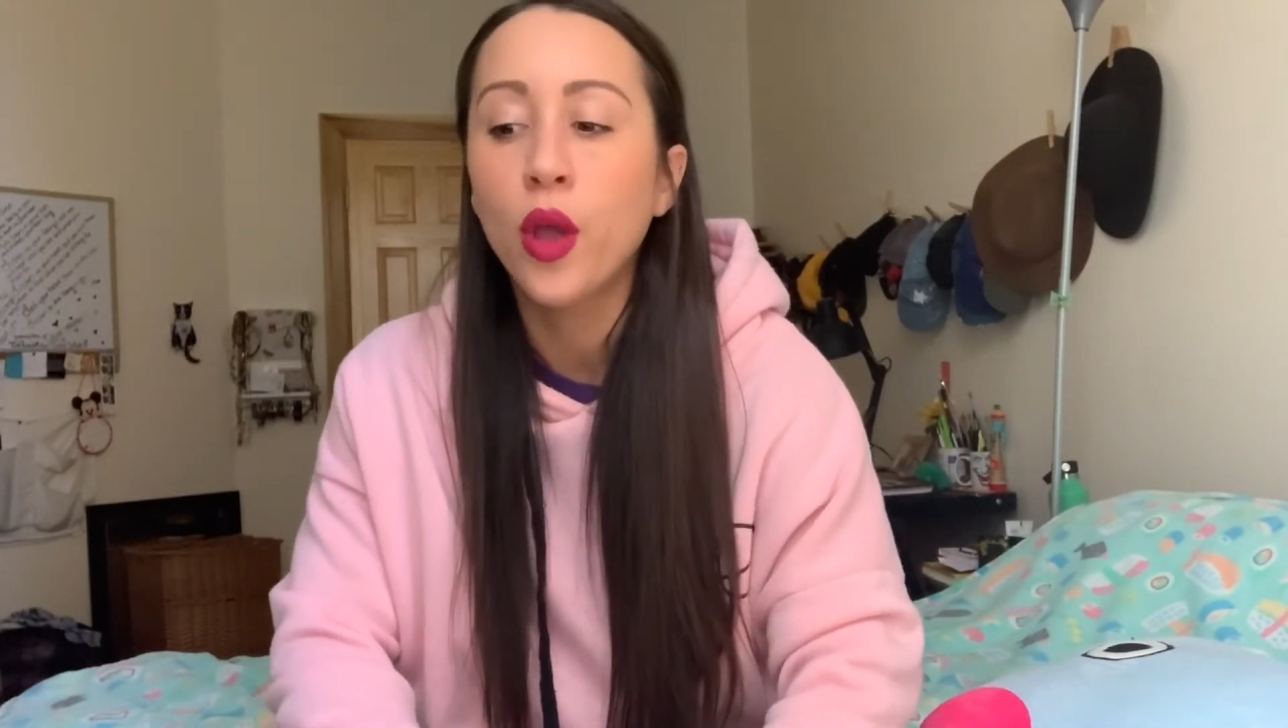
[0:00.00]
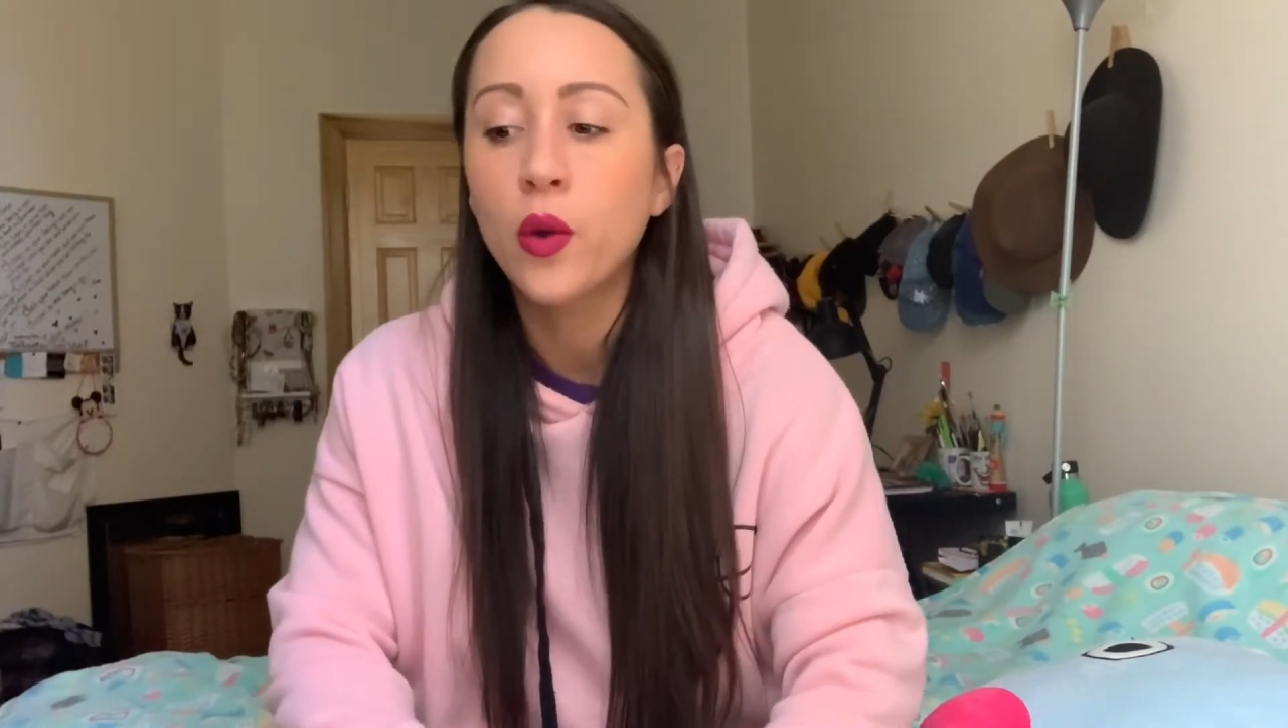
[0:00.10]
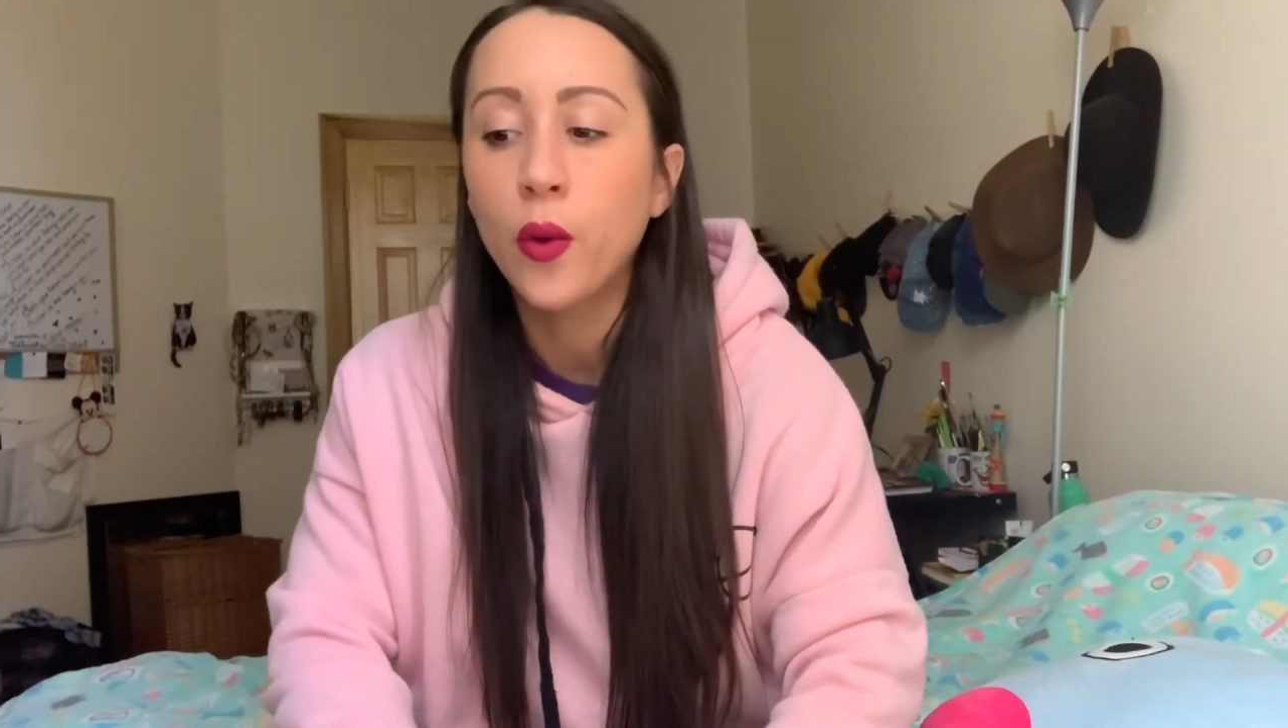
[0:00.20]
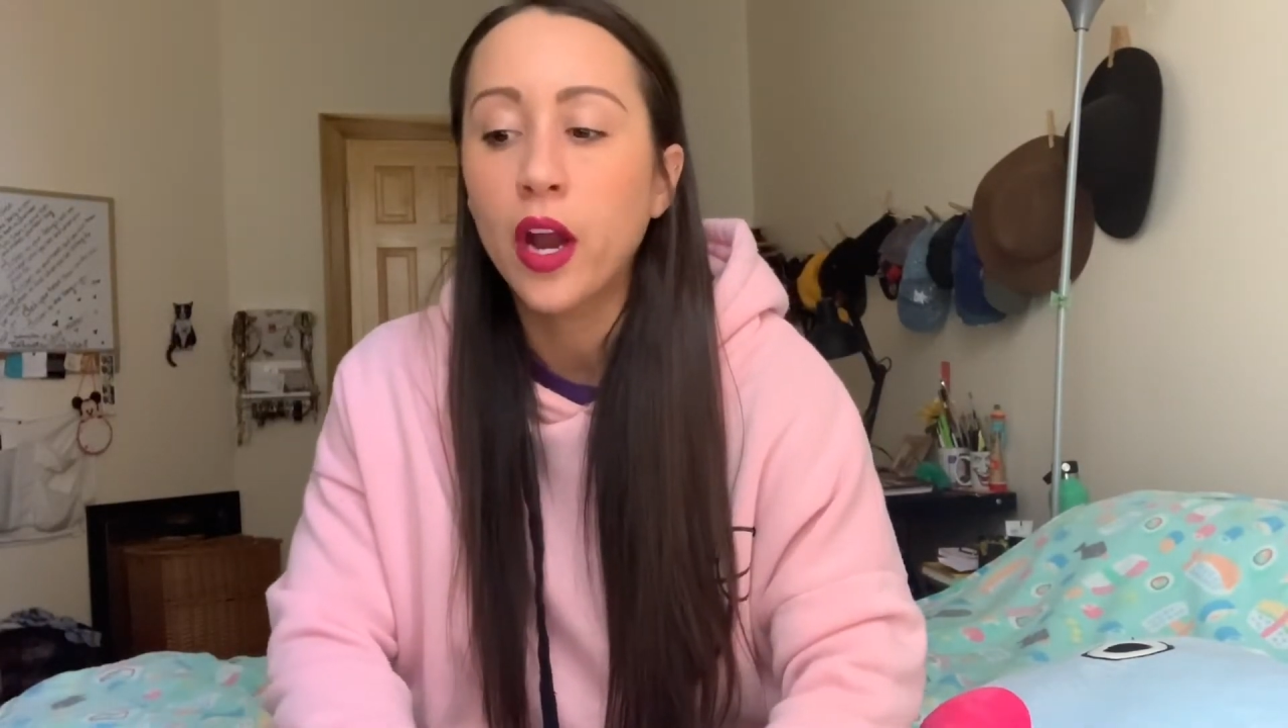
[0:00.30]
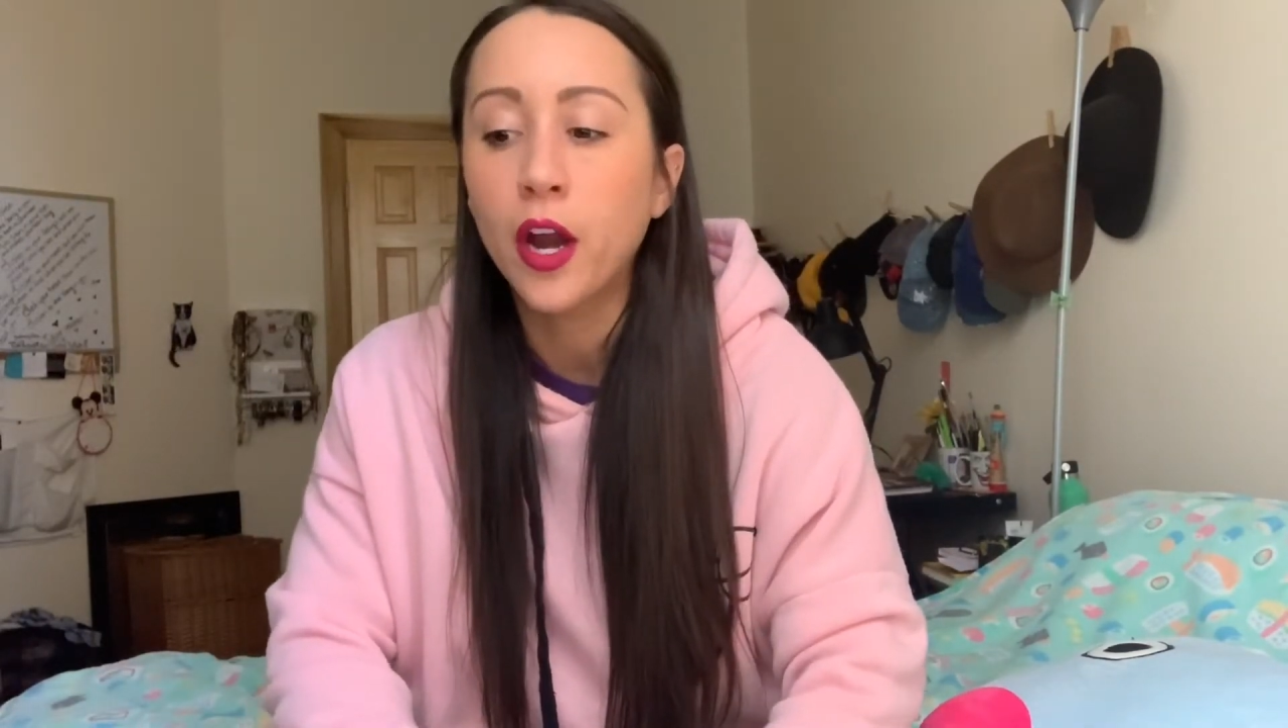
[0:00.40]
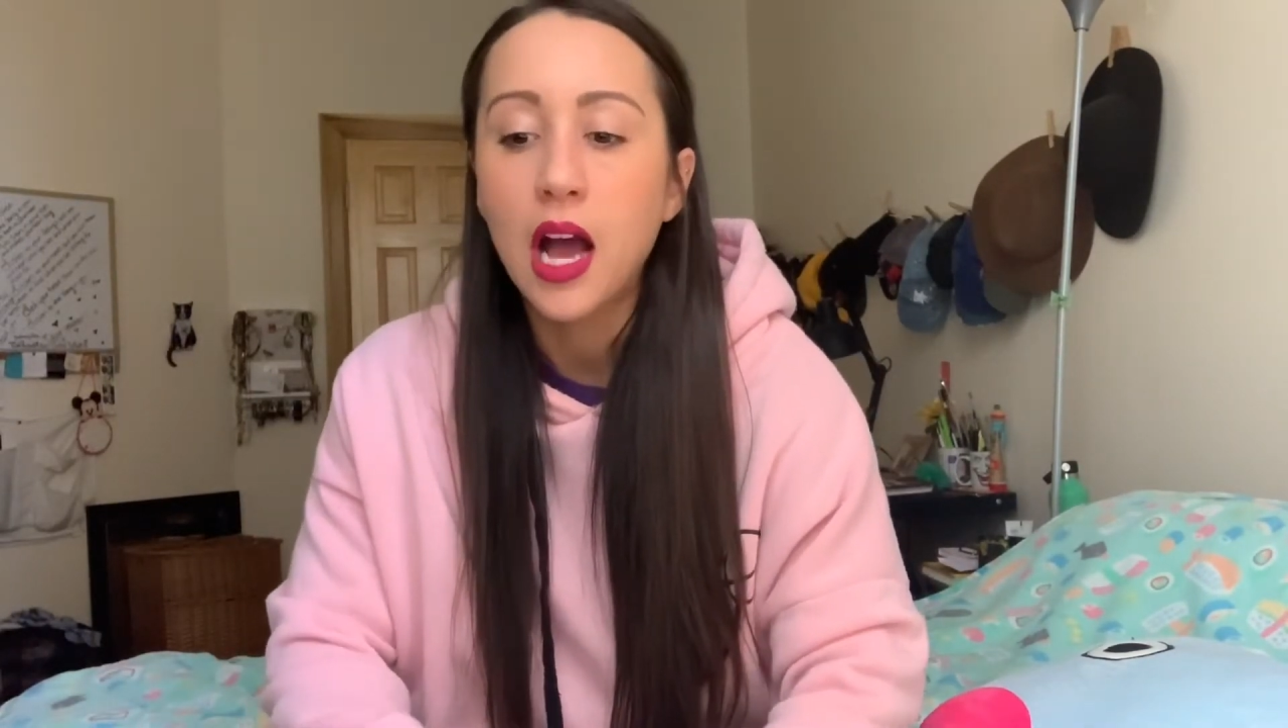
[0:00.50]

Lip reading: where